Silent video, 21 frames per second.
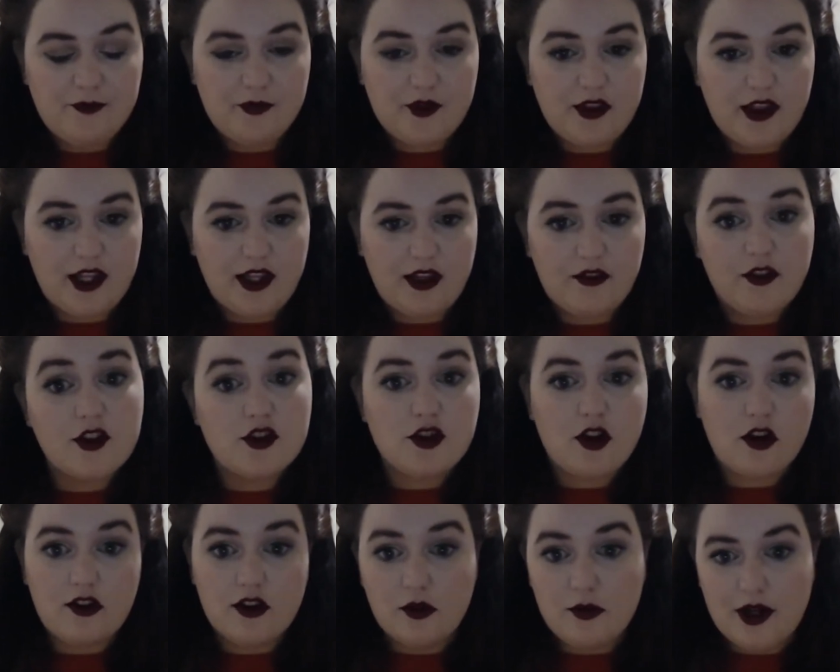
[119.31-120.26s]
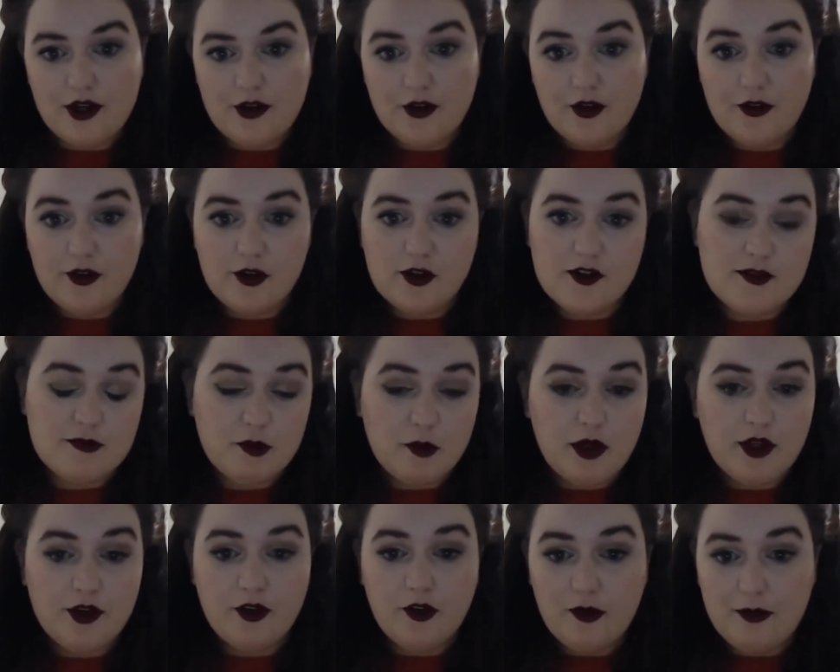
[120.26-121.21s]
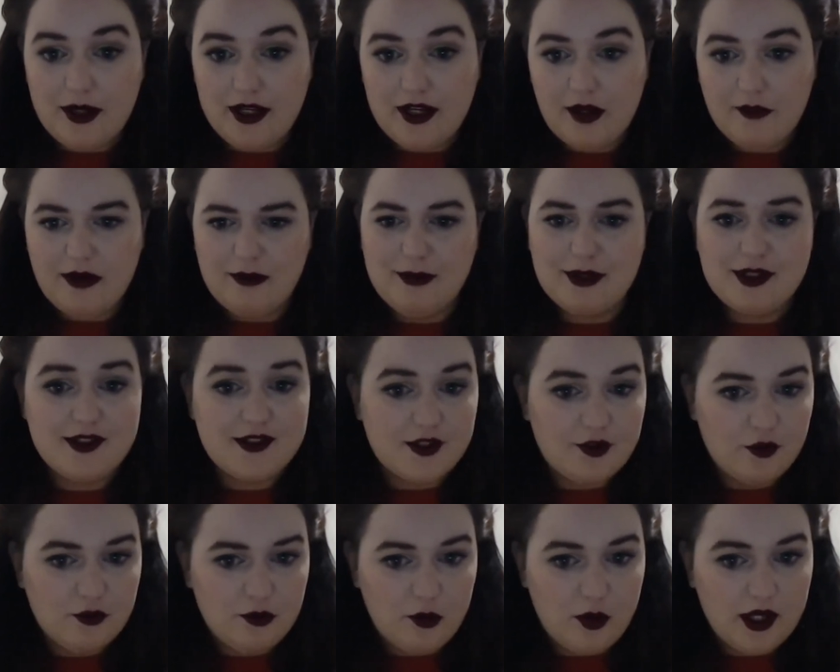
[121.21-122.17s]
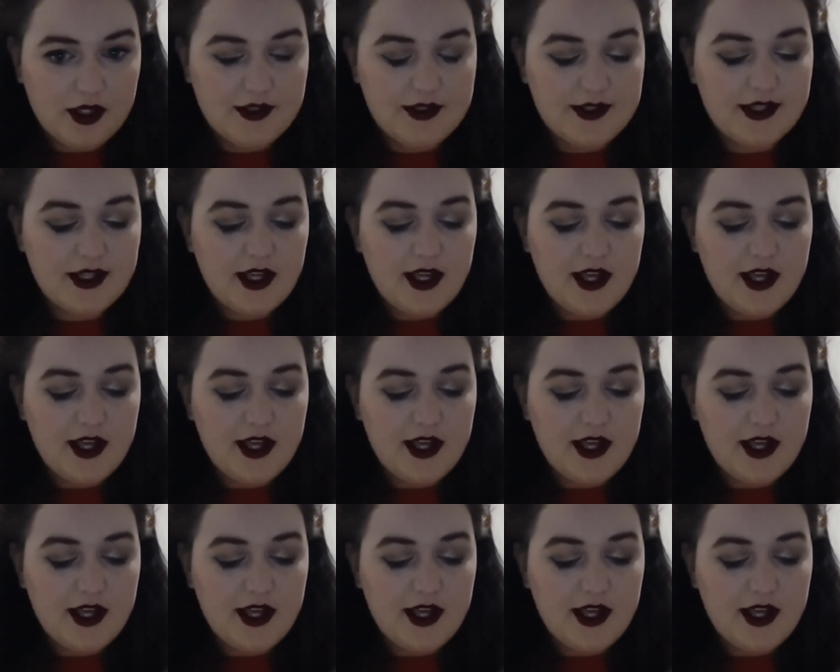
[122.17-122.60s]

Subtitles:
Like the chocolate one, not the crispy one, not the peanut one, but just the normal ones.